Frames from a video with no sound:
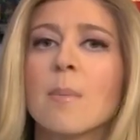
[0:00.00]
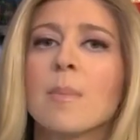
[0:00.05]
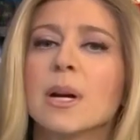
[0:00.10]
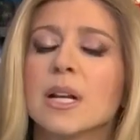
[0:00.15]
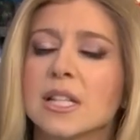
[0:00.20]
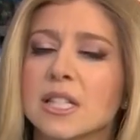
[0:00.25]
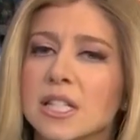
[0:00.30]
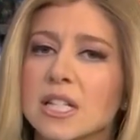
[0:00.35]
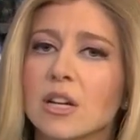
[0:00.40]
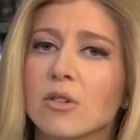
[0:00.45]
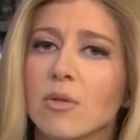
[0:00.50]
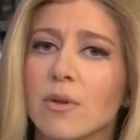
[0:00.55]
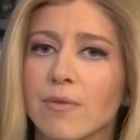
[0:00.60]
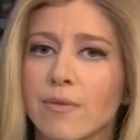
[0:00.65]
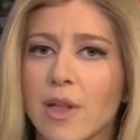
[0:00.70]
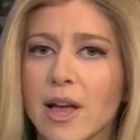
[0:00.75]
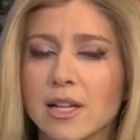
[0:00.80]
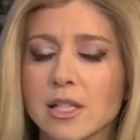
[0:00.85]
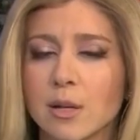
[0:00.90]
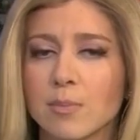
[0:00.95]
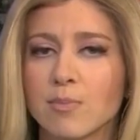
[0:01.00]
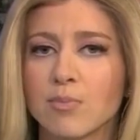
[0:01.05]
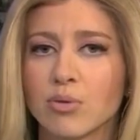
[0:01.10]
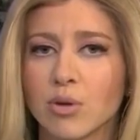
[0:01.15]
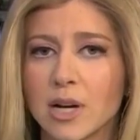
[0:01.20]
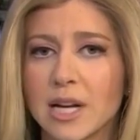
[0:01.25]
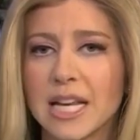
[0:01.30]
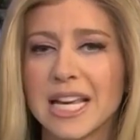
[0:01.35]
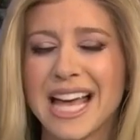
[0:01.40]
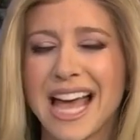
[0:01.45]
but it still reflects a
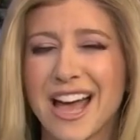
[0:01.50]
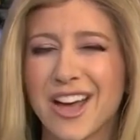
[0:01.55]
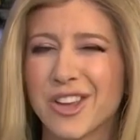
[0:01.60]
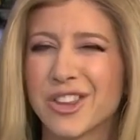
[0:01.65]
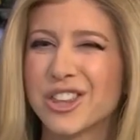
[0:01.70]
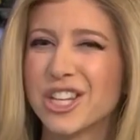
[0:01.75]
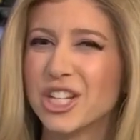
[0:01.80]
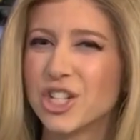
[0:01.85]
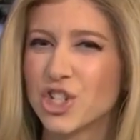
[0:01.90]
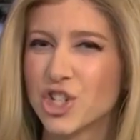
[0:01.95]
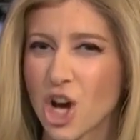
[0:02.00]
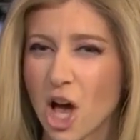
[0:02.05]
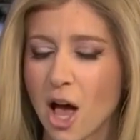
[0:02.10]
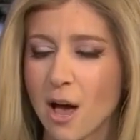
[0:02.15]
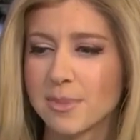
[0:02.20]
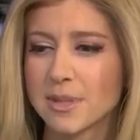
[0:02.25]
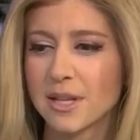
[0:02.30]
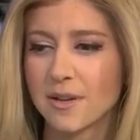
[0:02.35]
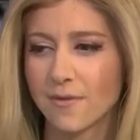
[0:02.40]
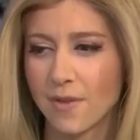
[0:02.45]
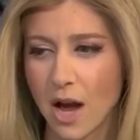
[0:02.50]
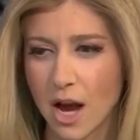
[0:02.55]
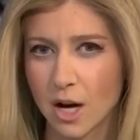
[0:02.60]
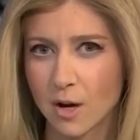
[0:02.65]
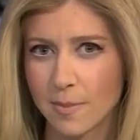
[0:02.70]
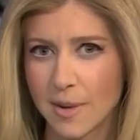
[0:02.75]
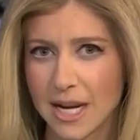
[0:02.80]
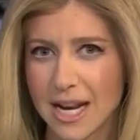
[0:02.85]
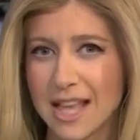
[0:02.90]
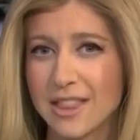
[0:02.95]
pretty healthy jobs
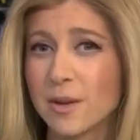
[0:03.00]
environment.